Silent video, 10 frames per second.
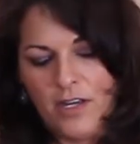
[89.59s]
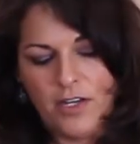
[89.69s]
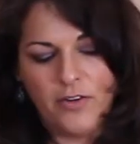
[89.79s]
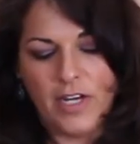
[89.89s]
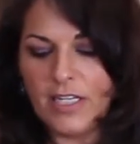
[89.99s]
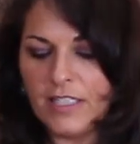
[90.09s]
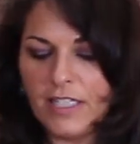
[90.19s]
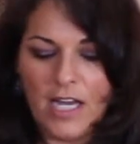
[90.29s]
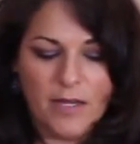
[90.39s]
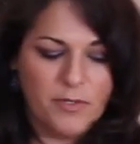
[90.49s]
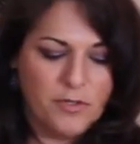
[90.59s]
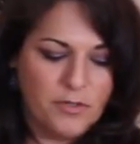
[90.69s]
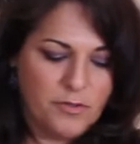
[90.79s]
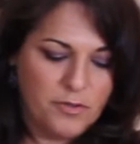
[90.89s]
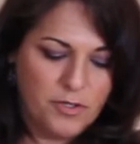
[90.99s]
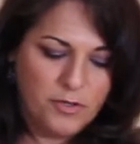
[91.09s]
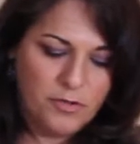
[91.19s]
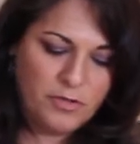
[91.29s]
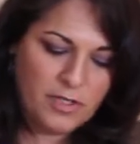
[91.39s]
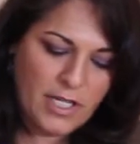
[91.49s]
You know, anytime you
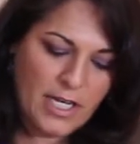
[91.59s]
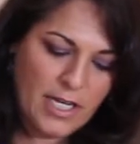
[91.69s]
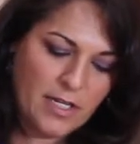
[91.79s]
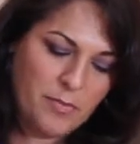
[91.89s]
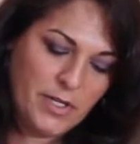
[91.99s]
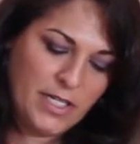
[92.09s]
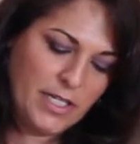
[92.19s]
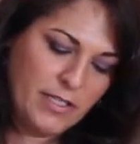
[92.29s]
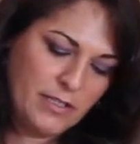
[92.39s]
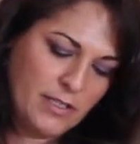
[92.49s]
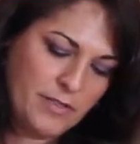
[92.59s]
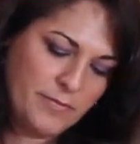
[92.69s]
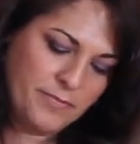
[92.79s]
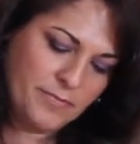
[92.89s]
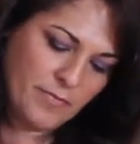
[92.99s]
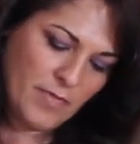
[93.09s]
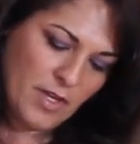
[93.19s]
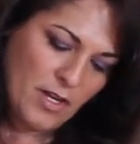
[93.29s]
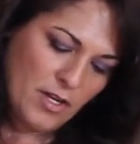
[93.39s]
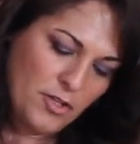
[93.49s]
use canned beans,
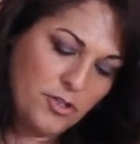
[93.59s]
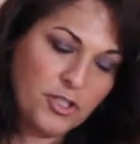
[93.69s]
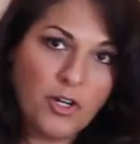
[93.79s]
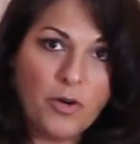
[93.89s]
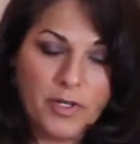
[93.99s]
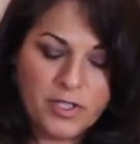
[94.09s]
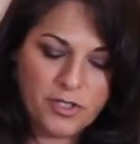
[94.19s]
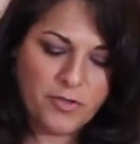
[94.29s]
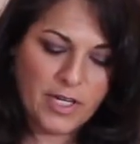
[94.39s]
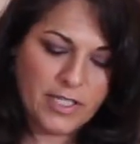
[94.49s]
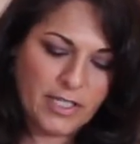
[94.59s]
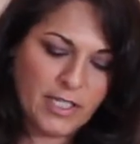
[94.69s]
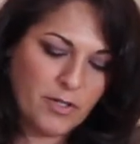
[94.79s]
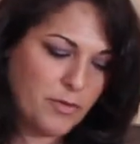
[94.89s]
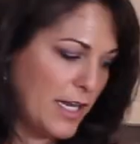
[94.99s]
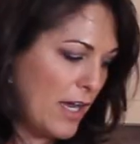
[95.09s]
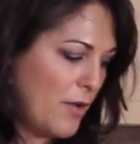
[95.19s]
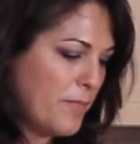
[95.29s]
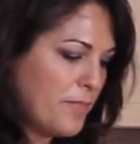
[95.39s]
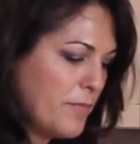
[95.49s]
you should always drain the liquid
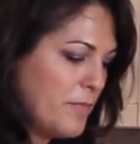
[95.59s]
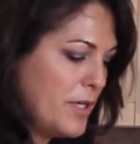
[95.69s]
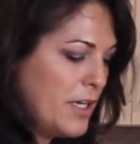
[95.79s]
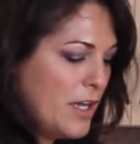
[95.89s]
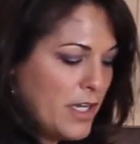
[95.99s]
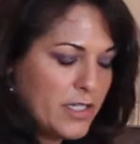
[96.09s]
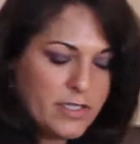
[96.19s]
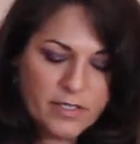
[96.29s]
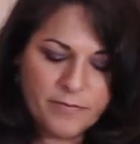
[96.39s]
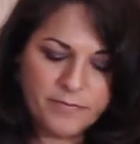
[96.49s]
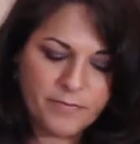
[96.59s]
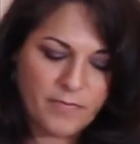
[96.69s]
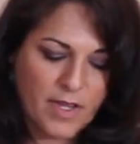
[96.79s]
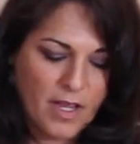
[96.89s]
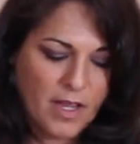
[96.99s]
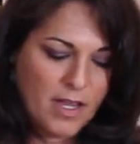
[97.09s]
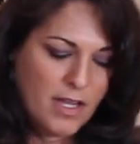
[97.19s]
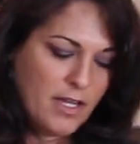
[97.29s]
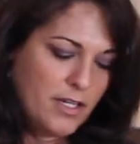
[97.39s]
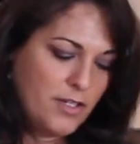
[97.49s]
out, because
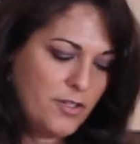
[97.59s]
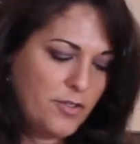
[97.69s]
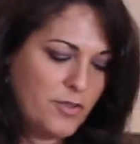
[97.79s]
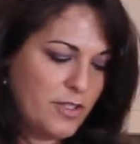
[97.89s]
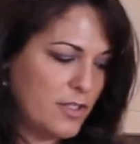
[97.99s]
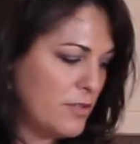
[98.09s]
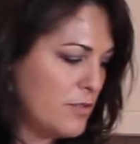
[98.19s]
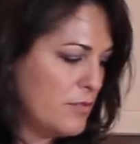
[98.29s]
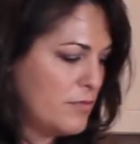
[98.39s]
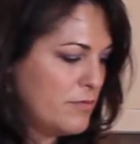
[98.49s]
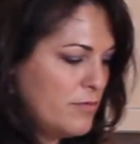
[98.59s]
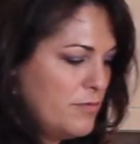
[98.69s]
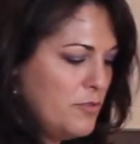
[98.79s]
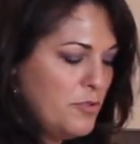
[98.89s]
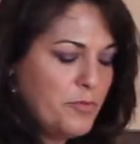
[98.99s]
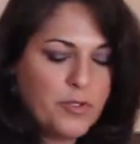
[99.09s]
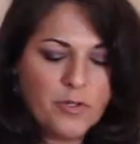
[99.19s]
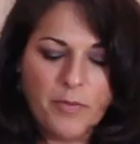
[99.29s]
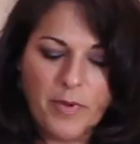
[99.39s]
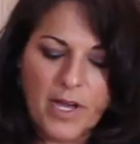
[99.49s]
you know the little
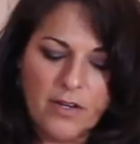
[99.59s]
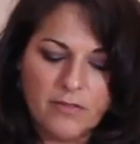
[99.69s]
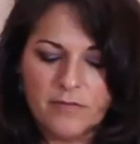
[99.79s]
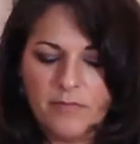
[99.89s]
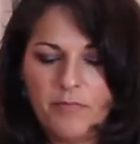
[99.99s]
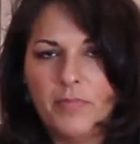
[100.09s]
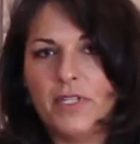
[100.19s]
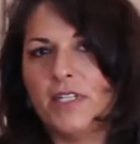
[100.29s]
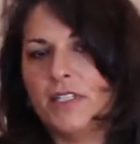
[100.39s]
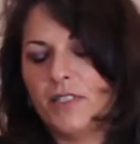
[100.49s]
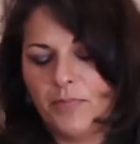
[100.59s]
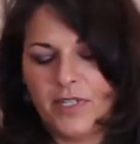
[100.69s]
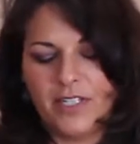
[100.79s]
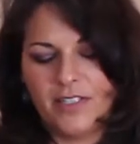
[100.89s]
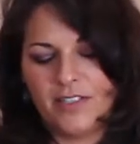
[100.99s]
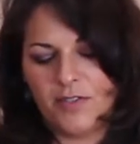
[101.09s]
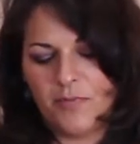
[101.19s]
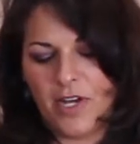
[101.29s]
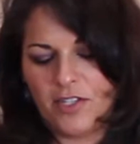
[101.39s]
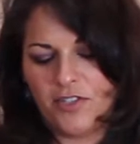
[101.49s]
rumor about beans, the
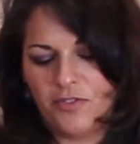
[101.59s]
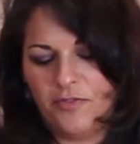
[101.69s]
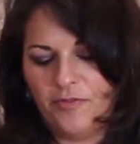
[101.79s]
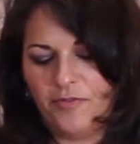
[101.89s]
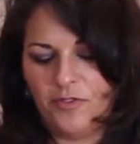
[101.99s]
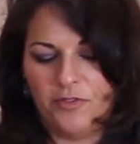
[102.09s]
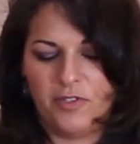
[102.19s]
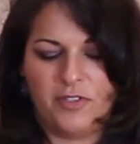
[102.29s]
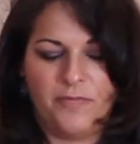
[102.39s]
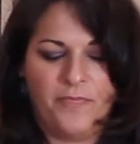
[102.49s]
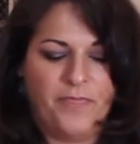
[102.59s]
magical fruit.